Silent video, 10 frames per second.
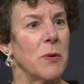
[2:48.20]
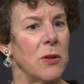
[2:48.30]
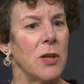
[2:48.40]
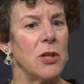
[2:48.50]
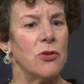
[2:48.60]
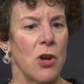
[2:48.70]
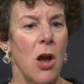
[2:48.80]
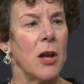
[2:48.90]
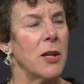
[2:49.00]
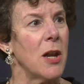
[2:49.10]
really
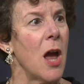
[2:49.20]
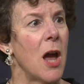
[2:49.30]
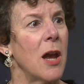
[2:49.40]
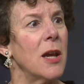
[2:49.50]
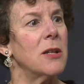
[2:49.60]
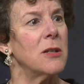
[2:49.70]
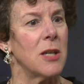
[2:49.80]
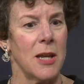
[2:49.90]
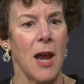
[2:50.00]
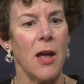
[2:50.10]
John and I
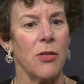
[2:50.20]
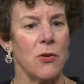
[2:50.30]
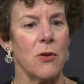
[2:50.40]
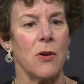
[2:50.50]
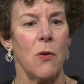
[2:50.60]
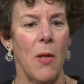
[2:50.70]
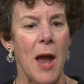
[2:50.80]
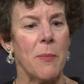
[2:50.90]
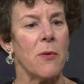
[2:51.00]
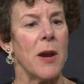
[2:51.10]
together
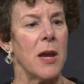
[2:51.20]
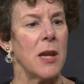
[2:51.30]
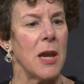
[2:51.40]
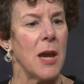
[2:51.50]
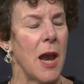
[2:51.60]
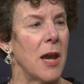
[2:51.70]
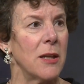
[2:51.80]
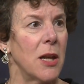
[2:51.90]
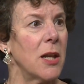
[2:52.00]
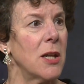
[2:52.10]
collaborating
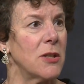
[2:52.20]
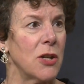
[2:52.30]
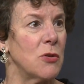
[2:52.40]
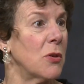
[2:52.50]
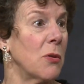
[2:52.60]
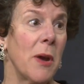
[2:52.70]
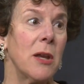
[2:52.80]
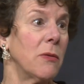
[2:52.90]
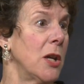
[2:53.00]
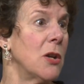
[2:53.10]
and getting in touch with the
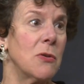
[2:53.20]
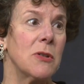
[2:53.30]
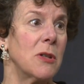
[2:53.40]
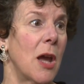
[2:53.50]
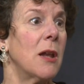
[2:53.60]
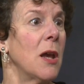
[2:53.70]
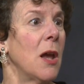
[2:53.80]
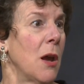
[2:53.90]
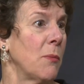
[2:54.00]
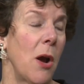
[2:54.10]
right leaders that
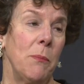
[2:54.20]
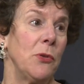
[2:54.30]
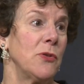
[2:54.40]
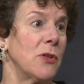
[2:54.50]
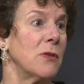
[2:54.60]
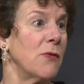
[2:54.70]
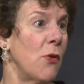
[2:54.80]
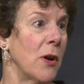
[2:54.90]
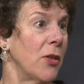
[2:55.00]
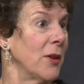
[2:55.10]
brought Blue Zones
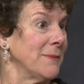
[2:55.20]
forth.